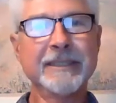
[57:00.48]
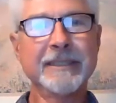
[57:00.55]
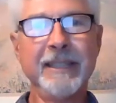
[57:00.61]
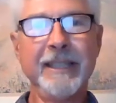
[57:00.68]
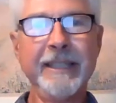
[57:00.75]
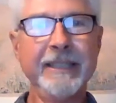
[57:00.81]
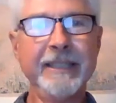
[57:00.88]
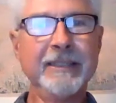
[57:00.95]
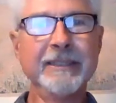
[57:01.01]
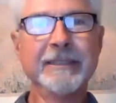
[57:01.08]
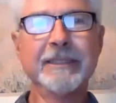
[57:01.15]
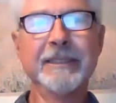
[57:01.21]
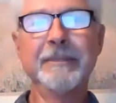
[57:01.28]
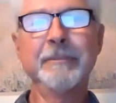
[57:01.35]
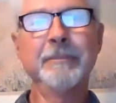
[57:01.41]

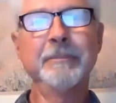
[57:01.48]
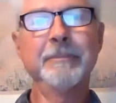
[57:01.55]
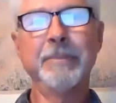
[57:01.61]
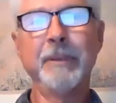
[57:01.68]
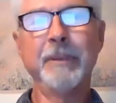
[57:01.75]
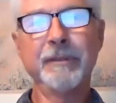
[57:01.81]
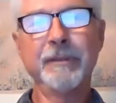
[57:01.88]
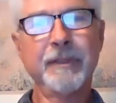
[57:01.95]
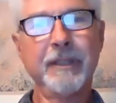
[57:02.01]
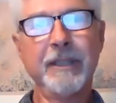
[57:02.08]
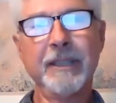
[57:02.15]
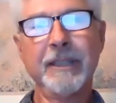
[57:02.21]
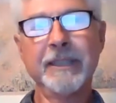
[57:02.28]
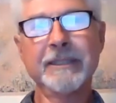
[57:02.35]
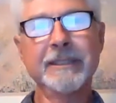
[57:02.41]
sliders and
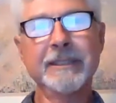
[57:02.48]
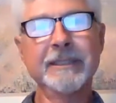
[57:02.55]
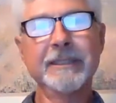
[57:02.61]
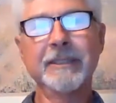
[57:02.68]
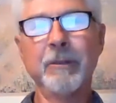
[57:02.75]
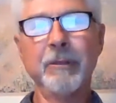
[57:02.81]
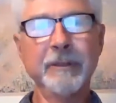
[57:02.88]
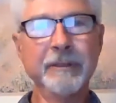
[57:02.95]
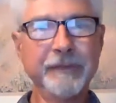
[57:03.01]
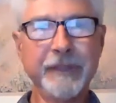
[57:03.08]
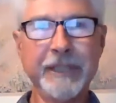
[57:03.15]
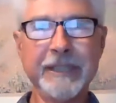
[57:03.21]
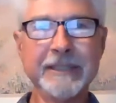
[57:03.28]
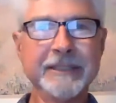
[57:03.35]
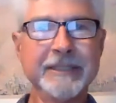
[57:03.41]
bullfrogs and
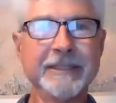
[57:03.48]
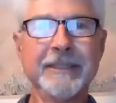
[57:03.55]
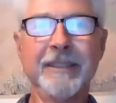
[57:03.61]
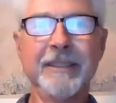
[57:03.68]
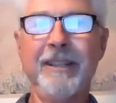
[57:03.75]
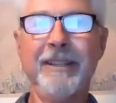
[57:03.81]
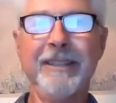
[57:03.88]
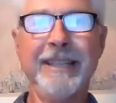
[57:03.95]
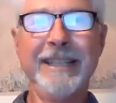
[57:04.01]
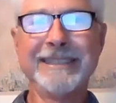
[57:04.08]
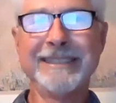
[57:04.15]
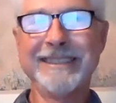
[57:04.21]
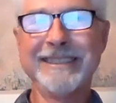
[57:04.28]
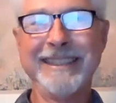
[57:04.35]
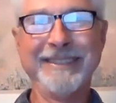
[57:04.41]
goldfish and all that
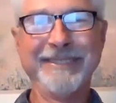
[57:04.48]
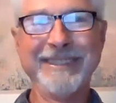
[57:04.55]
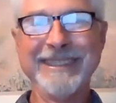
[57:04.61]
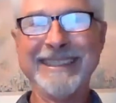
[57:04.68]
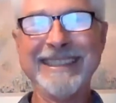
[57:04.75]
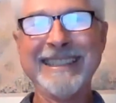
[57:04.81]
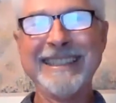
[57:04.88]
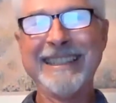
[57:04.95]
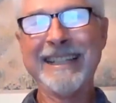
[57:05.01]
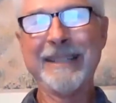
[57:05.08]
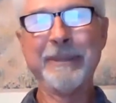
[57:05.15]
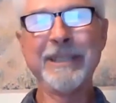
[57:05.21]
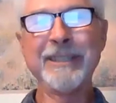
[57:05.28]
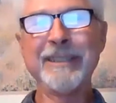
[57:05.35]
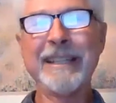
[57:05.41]
stuff. And
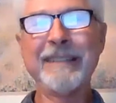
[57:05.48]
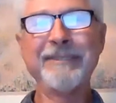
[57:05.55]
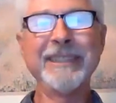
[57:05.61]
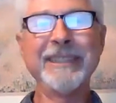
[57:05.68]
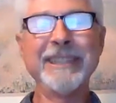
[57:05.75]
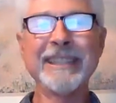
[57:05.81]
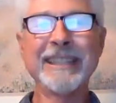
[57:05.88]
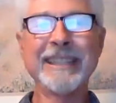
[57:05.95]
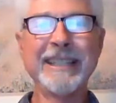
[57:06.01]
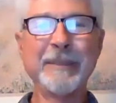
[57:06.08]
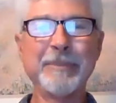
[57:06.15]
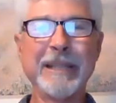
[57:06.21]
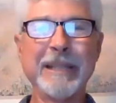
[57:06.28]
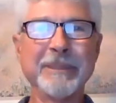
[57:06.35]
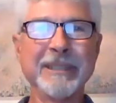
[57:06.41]
we don't have near the kind of
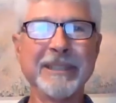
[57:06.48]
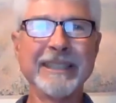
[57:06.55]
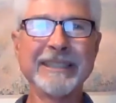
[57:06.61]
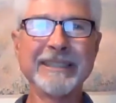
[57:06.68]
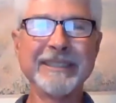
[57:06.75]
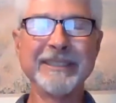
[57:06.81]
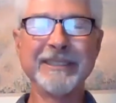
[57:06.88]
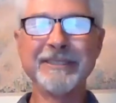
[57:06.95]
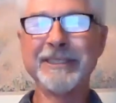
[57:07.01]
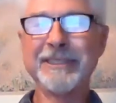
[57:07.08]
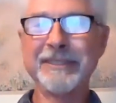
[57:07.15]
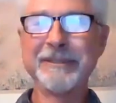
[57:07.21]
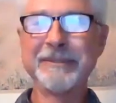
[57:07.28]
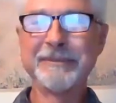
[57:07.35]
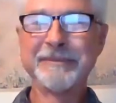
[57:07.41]
population you do.